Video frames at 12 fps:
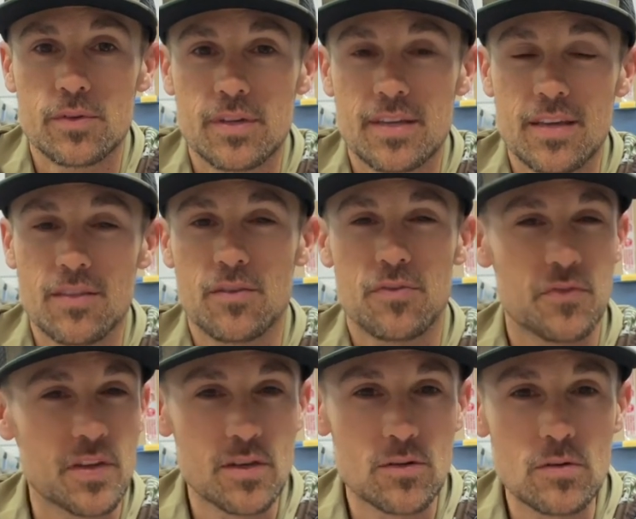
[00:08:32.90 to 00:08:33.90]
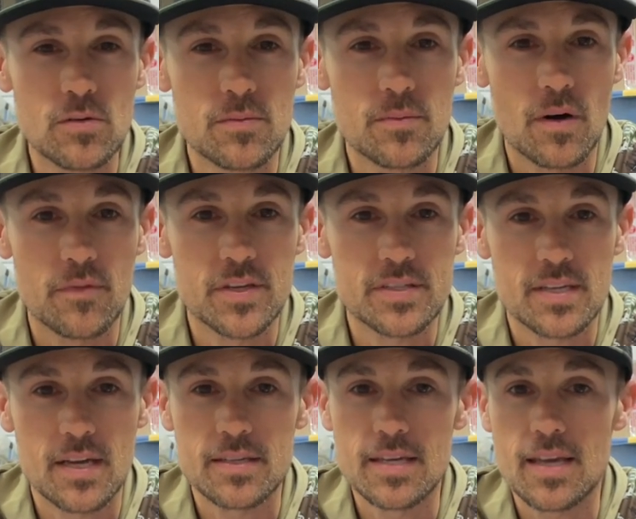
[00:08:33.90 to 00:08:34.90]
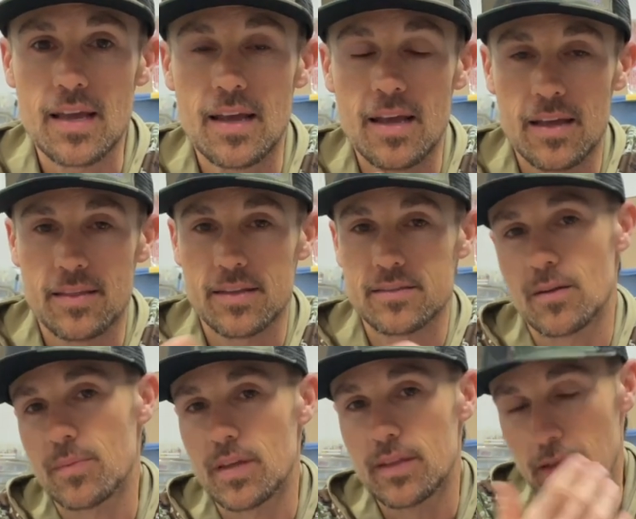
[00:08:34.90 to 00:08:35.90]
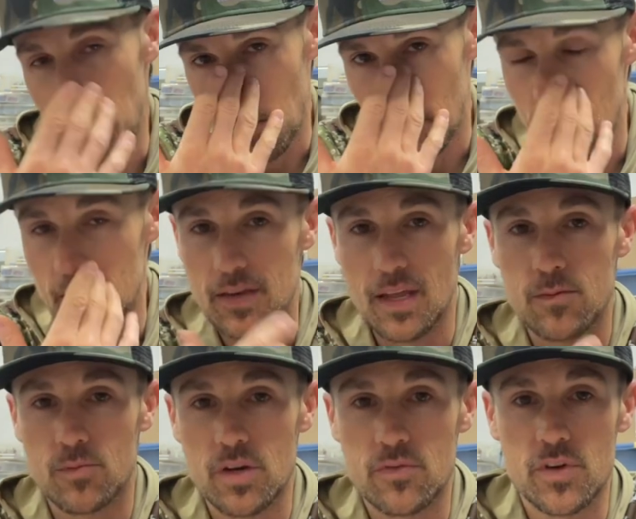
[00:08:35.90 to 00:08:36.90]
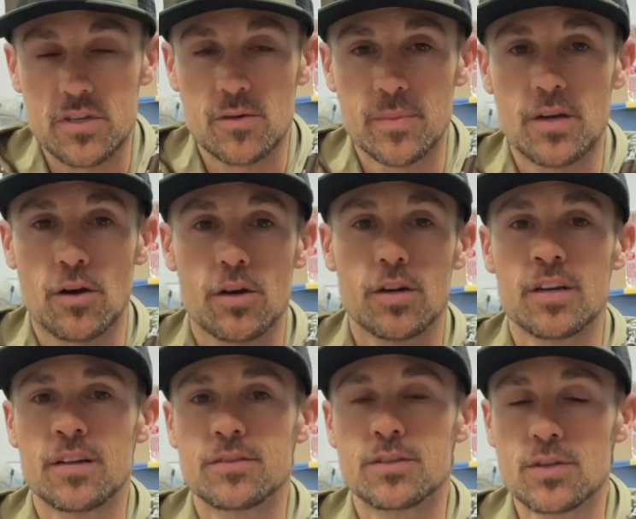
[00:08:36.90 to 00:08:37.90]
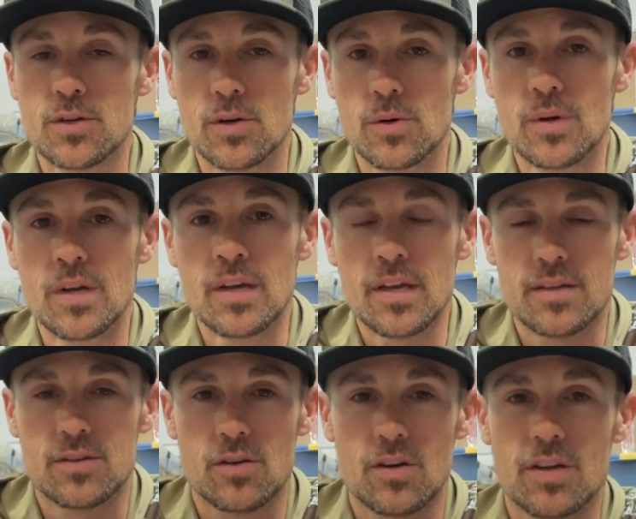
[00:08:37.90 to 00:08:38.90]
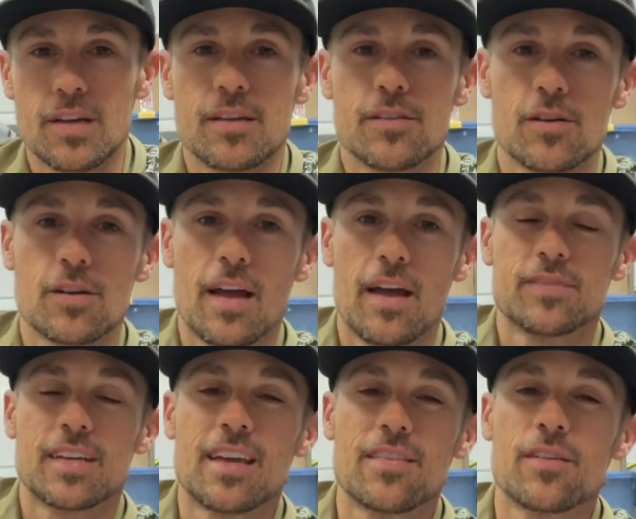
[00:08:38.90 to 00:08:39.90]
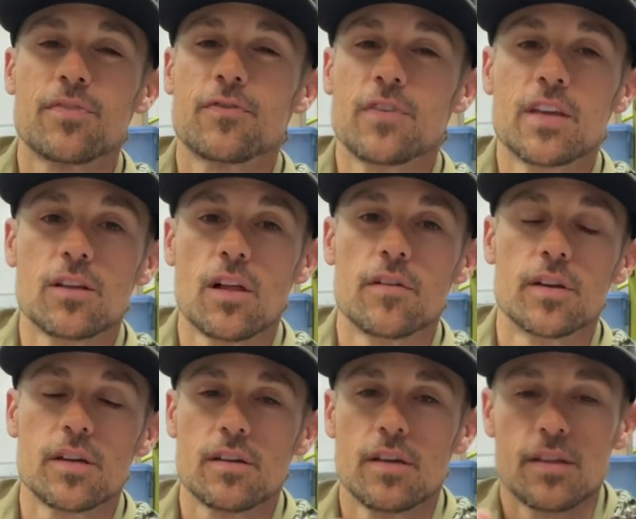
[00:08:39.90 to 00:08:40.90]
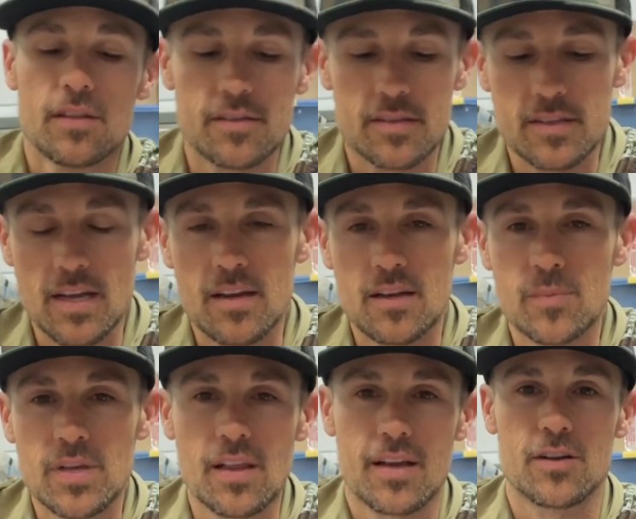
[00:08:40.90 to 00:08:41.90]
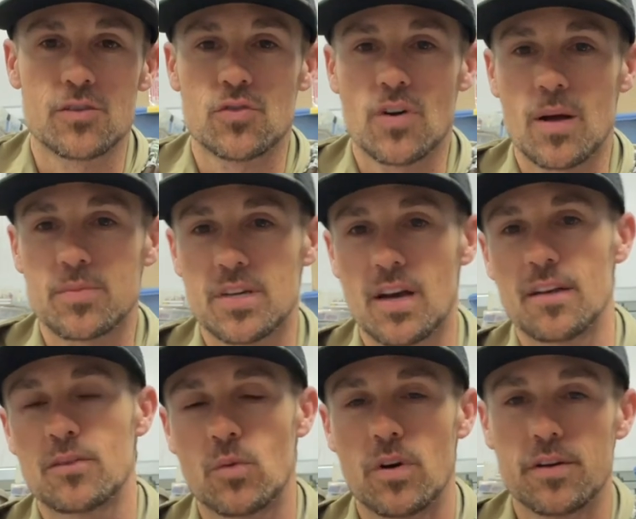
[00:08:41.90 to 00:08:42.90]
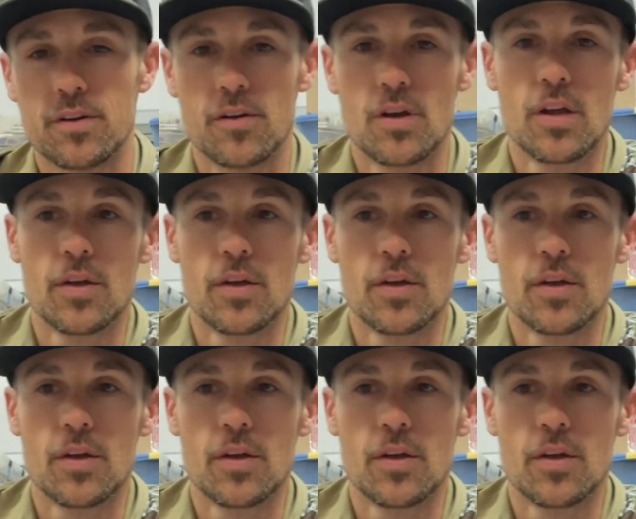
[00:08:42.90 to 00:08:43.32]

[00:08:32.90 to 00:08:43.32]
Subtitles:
get the feel of this technique, and that's something that Ned rig fishermen are gonna do, is they're gonna have to get the feel of it. This is not gonna be like a drop shot to where you're